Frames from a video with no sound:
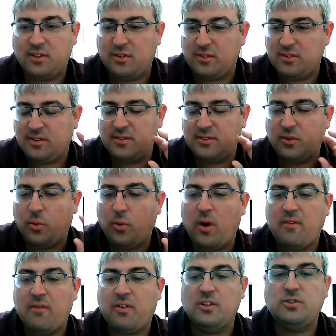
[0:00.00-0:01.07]
Uh,
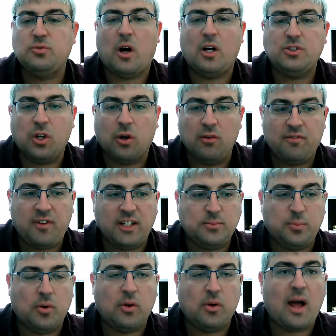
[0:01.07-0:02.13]
whoever is watching on
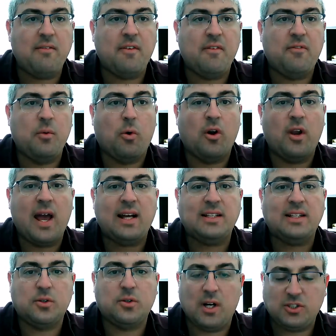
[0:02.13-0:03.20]
Facebook Live, if you want to
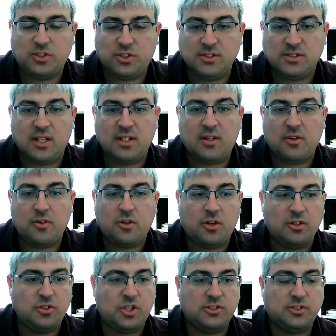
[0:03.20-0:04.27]
ask questions later, you
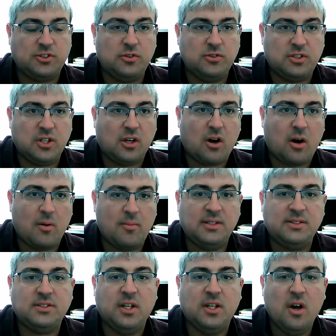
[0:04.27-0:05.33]
can just use the
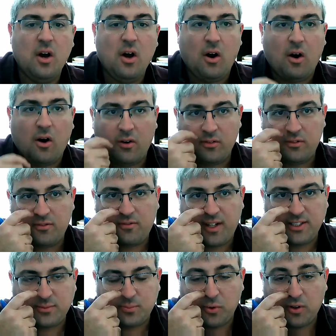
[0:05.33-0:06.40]
comments on
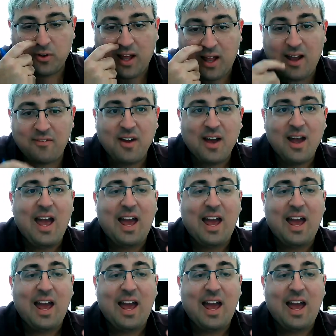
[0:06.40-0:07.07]
Facebook Live.